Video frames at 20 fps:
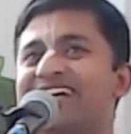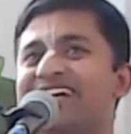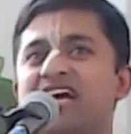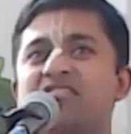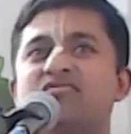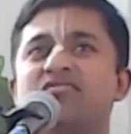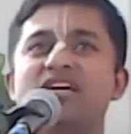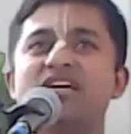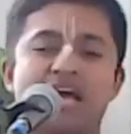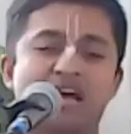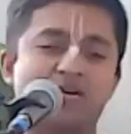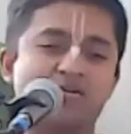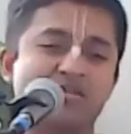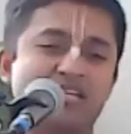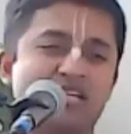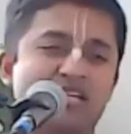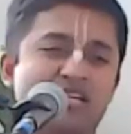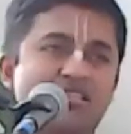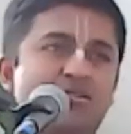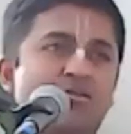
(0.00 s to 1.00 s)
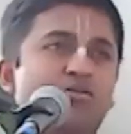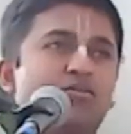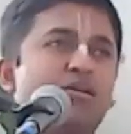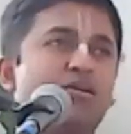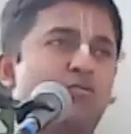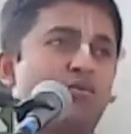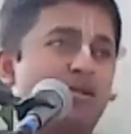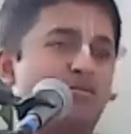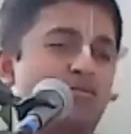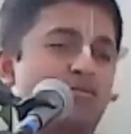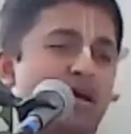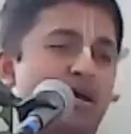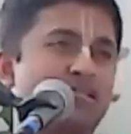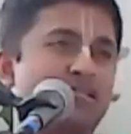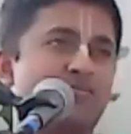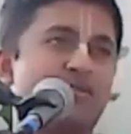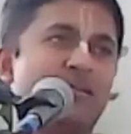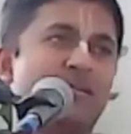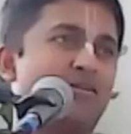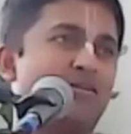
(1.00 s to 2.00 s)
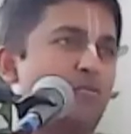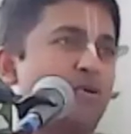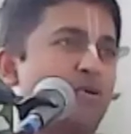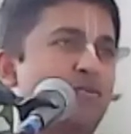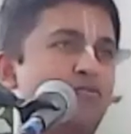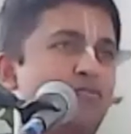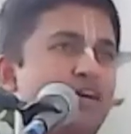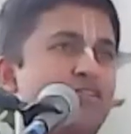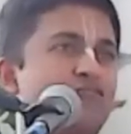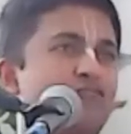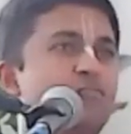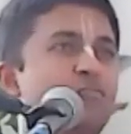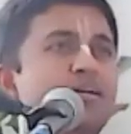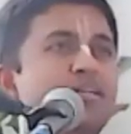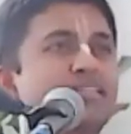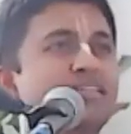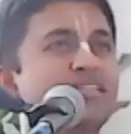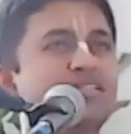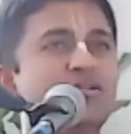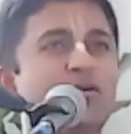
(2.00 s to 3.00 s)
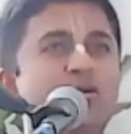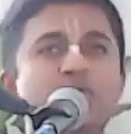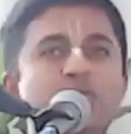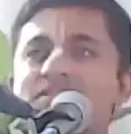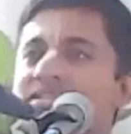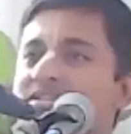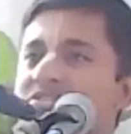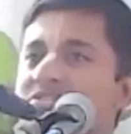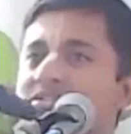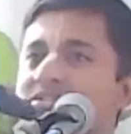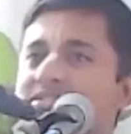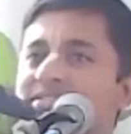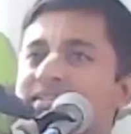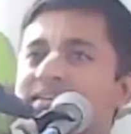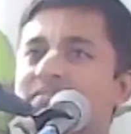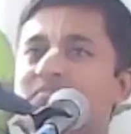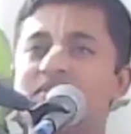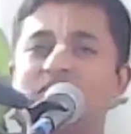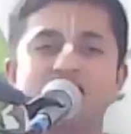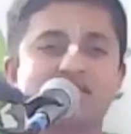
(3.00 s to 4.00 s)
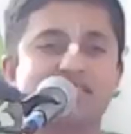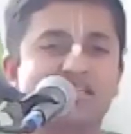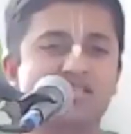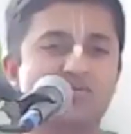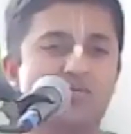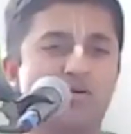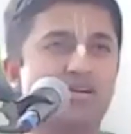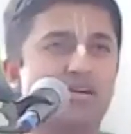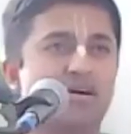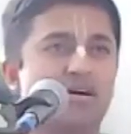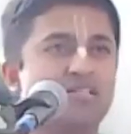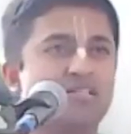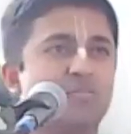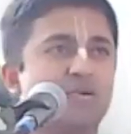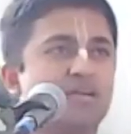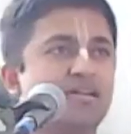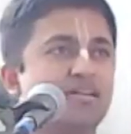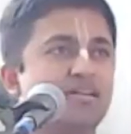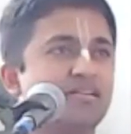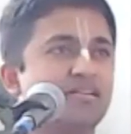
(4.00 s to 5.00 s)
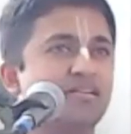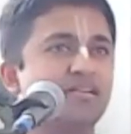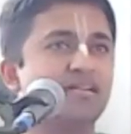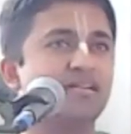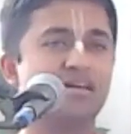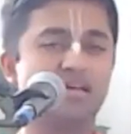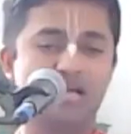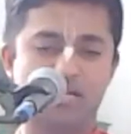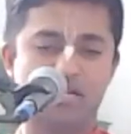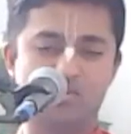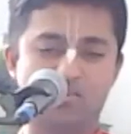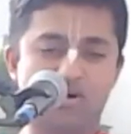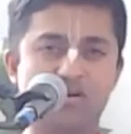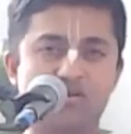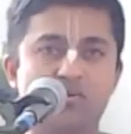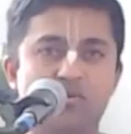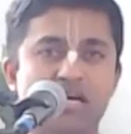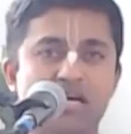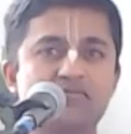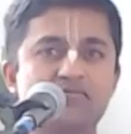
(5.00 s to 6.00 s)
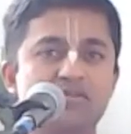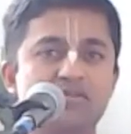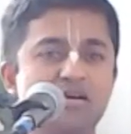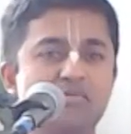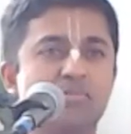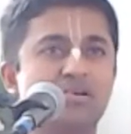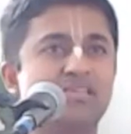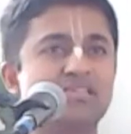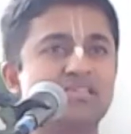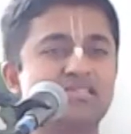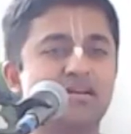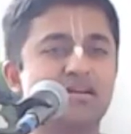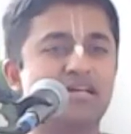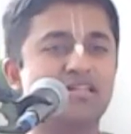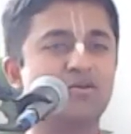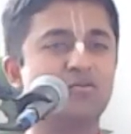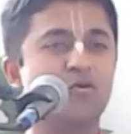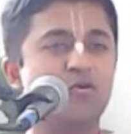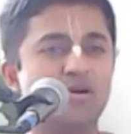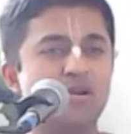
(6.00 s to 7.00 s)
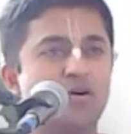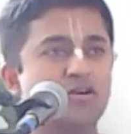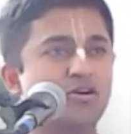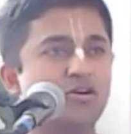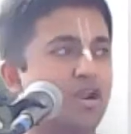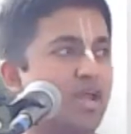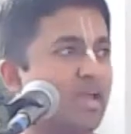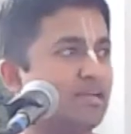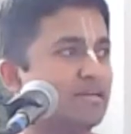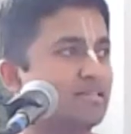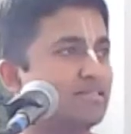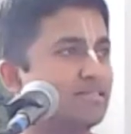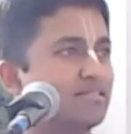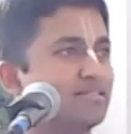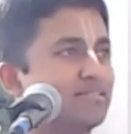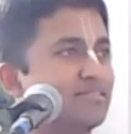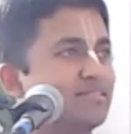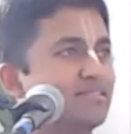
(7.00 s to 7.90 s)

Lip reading: Every house has only one husband and one wife. But this home is interesting because there's one husband and one wife, but there's another woman on your head.